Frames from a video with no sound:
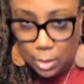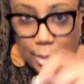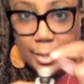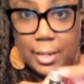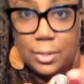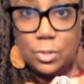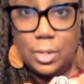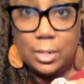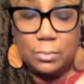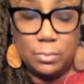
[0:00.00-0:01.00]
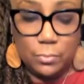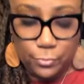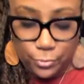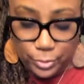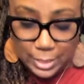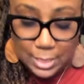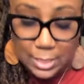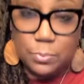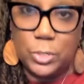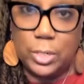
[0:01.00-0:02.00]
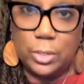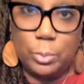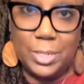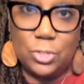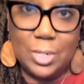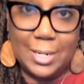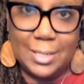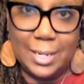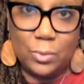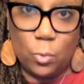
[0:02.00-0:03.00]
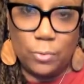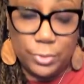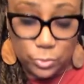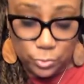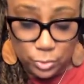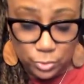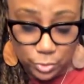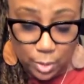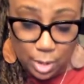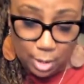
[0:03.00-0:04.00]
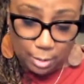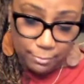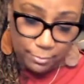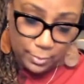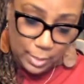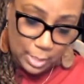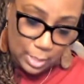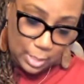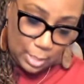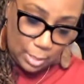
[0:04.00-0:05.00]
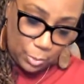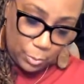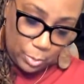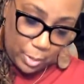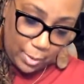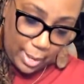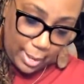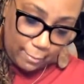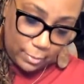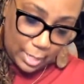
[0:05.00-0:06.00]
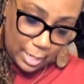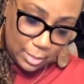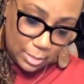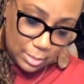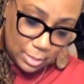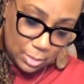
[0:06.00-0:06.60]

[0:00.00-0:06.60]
again, you got to, for these particular blends, you got to take the orifice reducer off. I'm going to put about half of that that's in